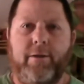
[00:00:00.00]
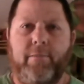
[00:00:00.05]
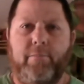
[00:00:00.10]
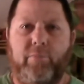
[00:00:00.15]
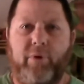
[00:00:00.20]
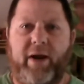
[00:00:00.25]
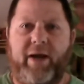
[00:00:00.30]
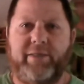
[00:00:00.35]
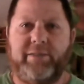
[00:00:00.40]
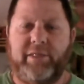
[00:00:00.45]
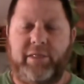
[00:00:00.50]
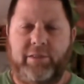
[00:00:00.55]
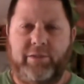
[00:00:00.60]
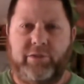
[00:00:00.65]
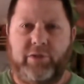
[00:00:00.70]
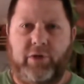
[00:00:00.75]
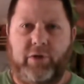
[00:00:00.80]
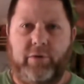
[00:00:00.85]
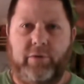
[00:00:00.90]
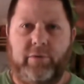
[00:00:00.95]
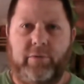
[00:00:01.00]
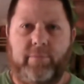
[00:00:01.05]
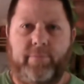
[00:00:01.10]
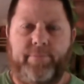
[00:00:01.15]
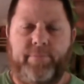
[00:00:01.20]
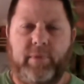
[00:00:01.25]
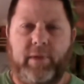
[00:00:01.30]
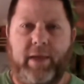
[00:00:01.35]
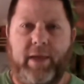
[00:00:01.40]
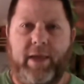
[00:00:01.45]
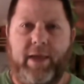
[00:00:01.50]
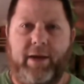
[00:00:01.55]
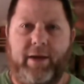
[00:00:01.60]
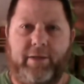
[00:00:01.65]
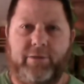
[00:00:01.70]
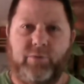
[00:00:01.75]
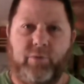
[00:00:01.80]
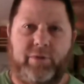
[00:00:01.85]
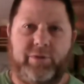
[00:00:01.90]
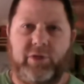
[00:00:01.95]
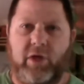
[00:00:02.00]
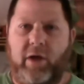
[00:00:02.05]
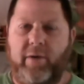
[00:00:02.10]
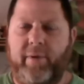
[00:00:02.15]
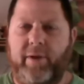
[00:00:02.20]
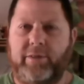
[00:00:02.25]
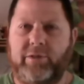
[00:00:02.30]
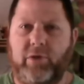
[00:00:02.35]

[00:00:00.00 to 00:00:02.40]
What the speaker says: brass insert, and that's what I was talking about.